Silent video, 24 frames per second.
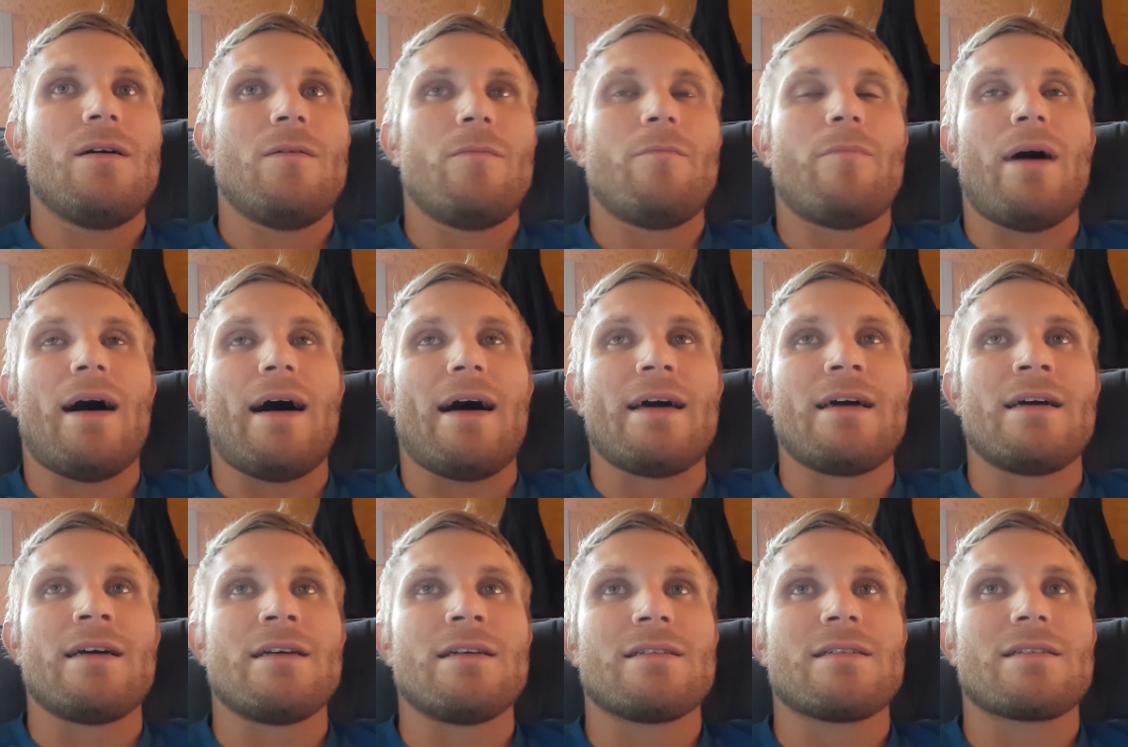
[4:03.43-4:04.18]

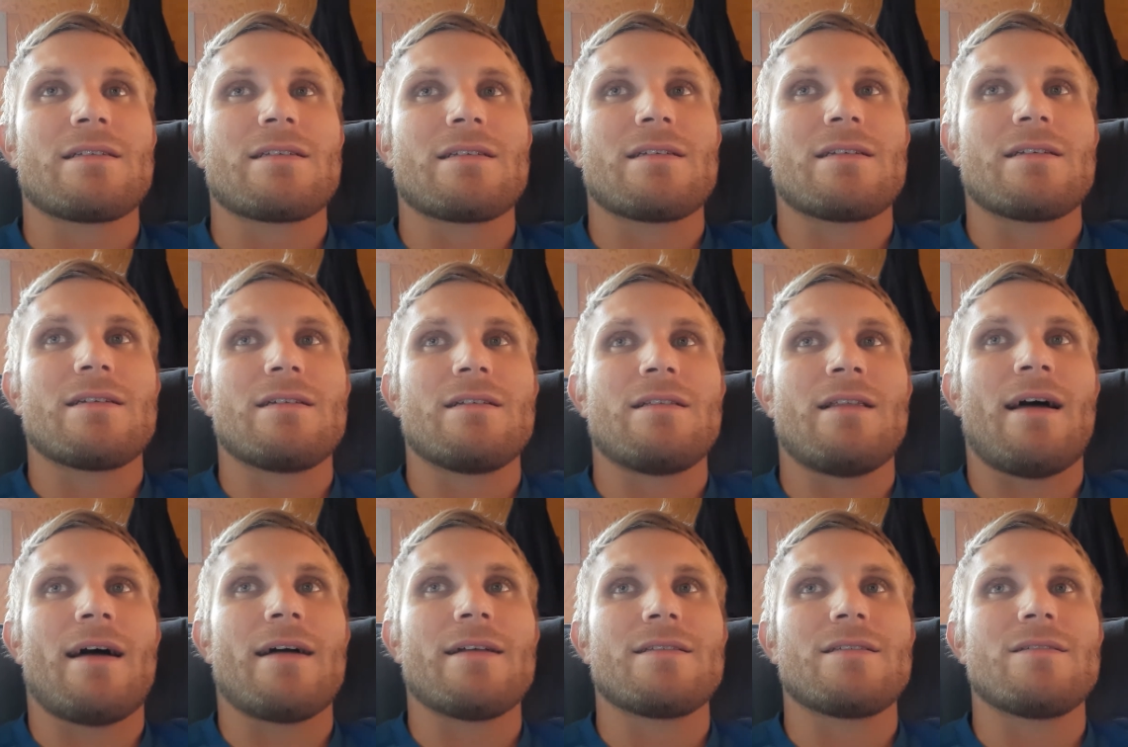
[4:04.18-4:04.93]
biased,
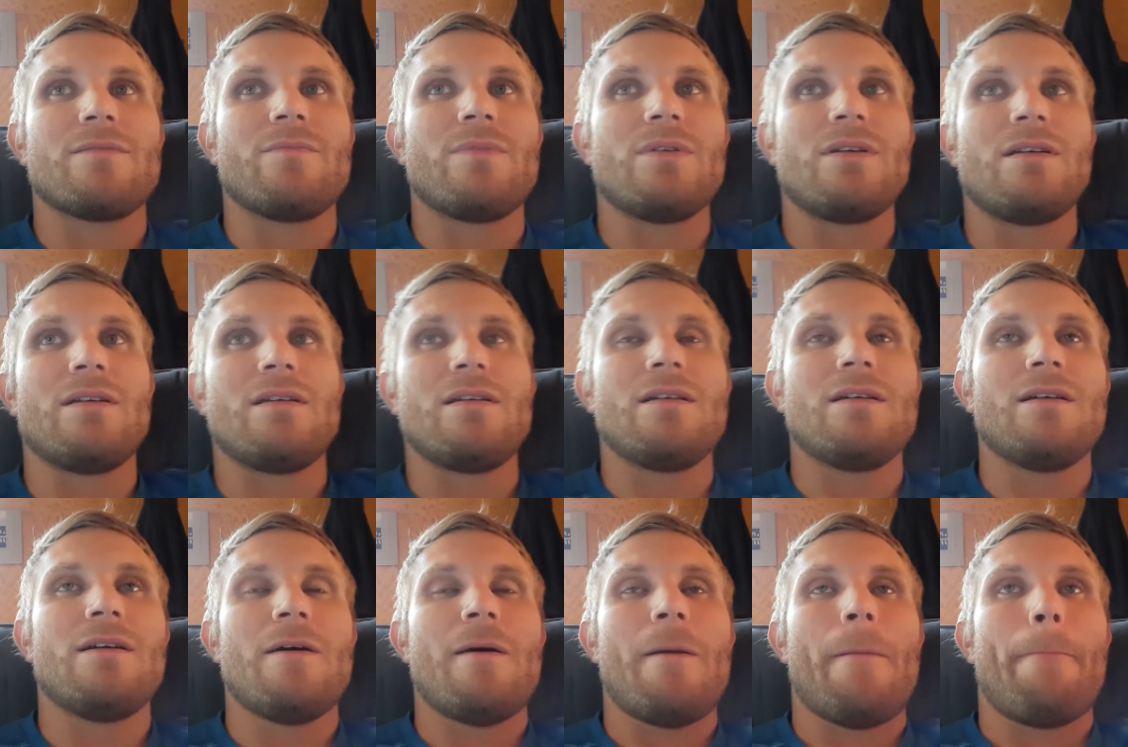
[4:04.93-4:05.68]
not to
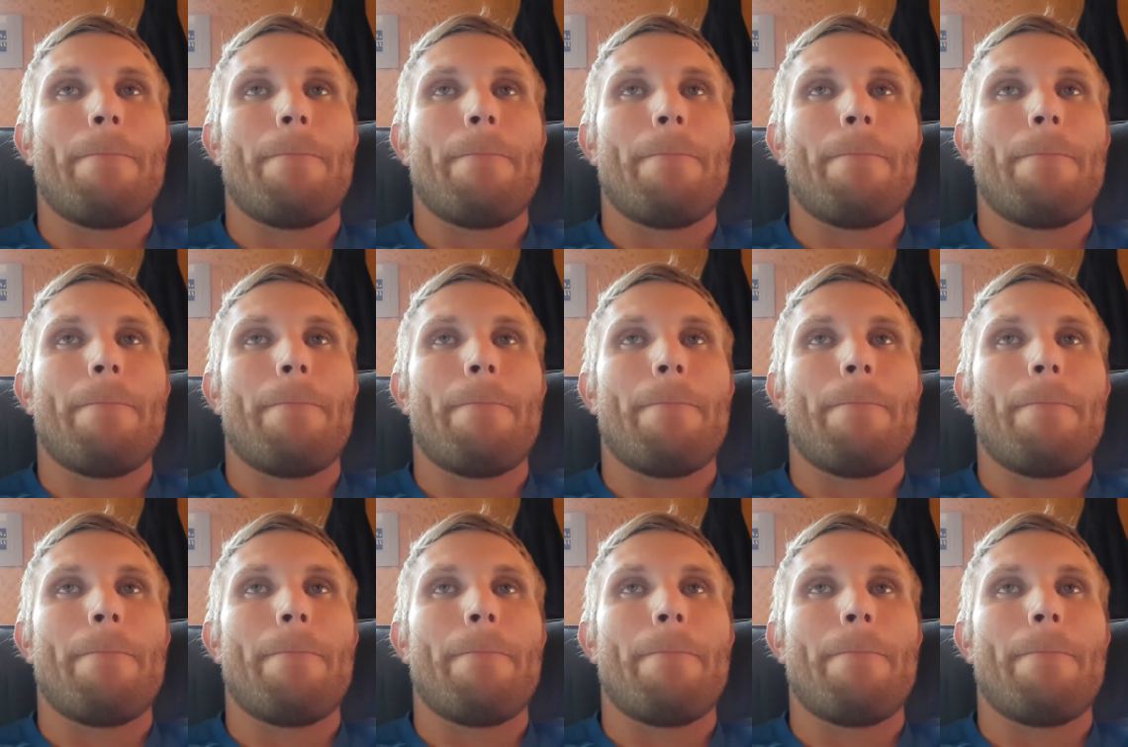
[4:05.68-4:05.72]
be